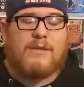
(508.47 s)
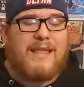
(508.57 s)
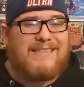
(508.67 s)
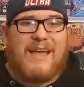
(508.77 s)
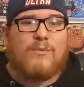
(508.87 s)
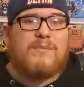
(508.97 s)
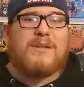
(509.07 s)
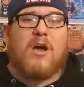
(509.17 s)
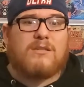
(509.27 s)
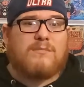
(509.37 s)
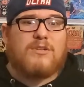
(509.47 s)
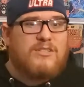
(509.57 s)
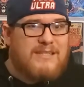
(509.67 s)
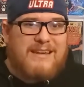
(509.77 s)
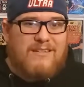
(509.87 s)
and that would have been awesome to
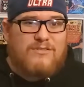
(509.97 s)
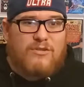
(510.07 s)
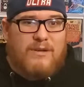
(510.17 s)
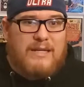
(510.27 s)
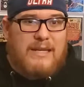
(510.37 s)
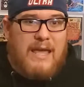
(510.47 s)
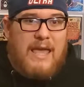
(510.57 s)
see them on screen,